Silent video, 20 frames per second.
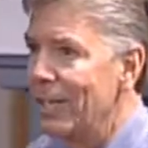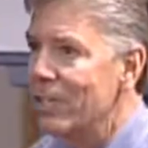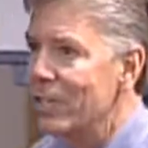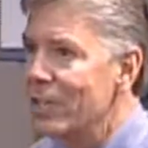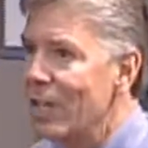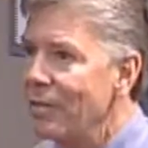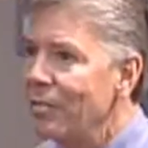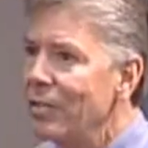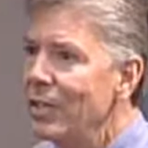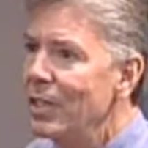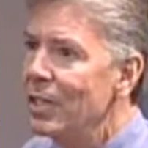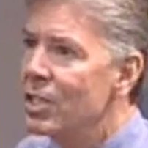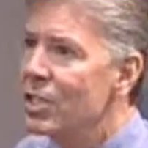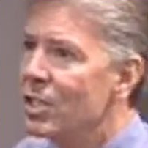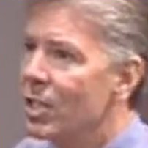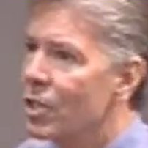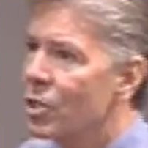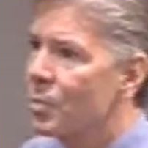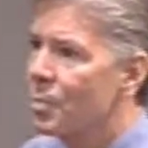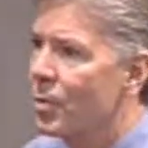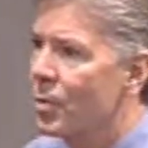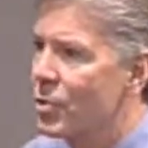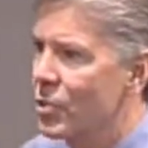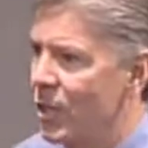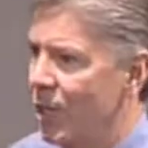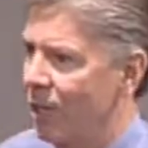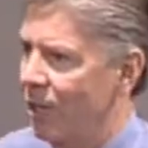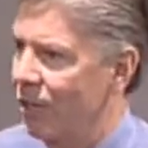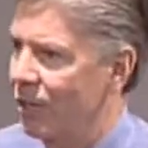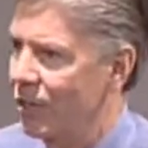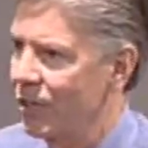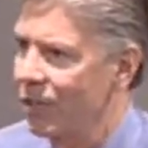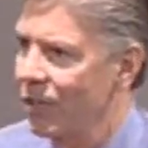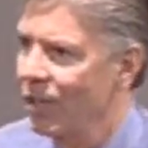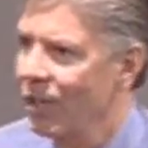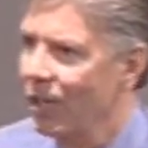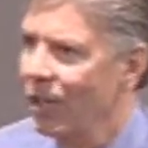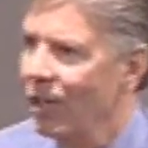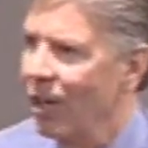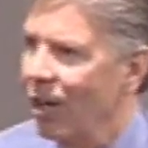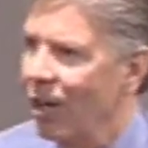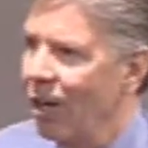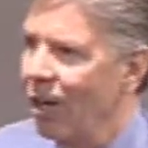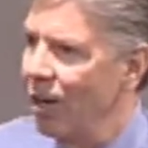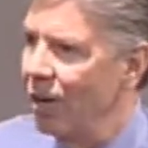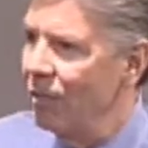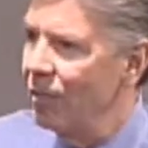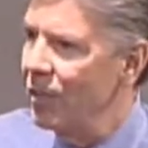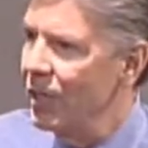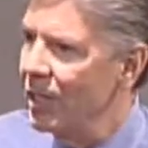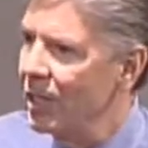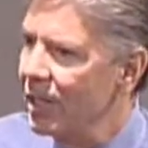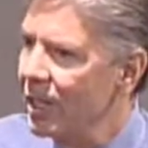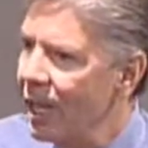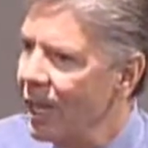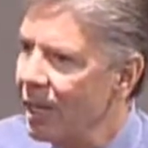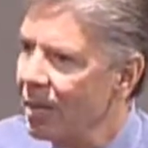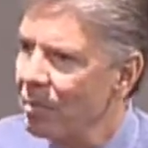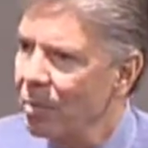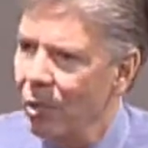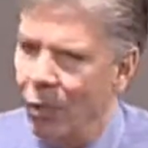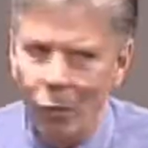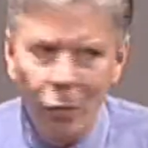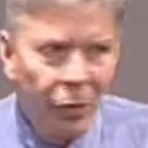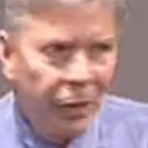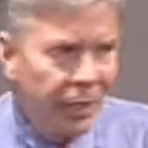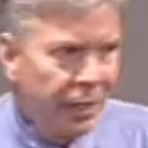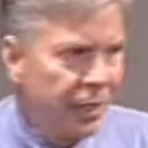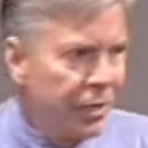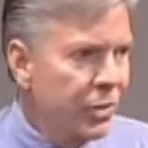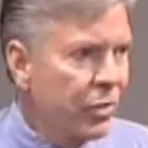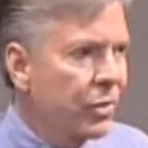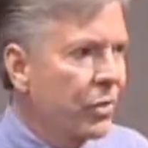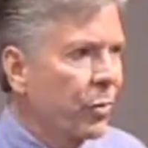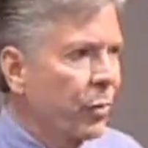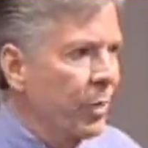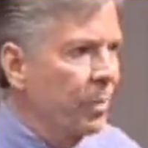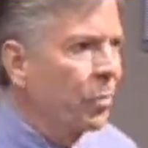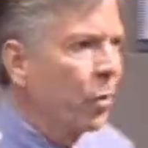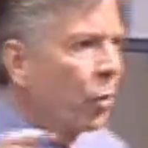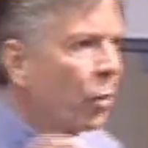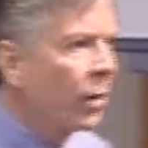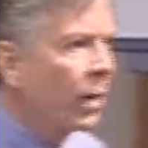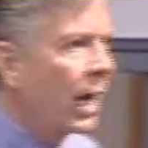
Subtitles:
76% of the gay employees report